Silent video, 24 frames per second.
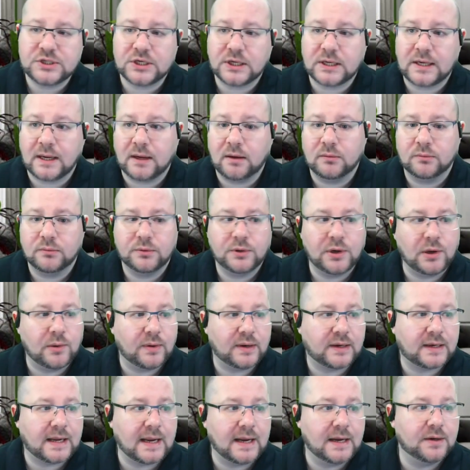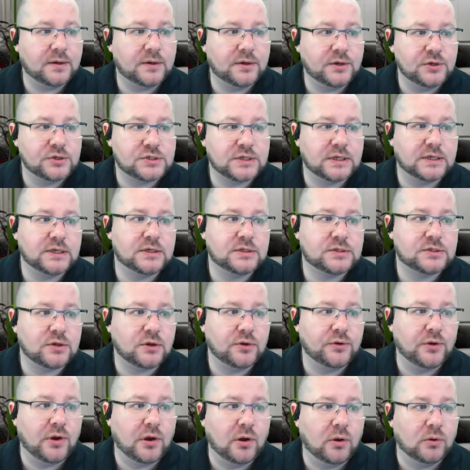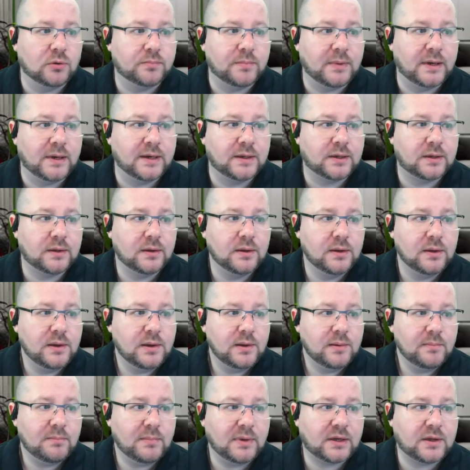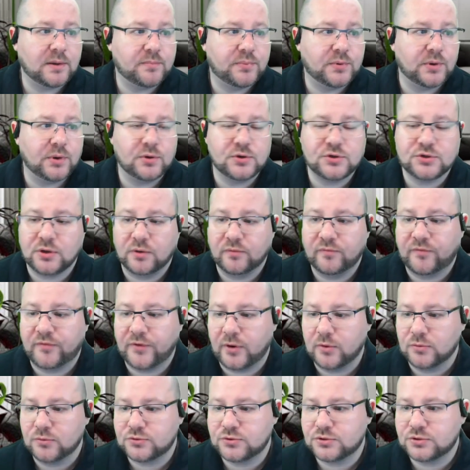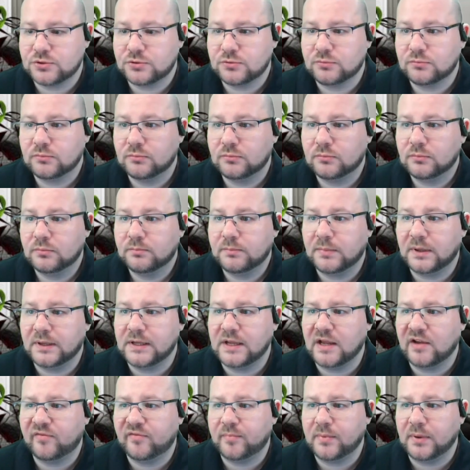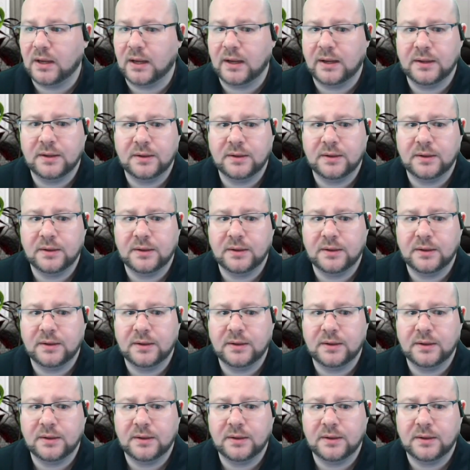account? No, I can't. You said it's on hold. My my computer's on froze by the FBI.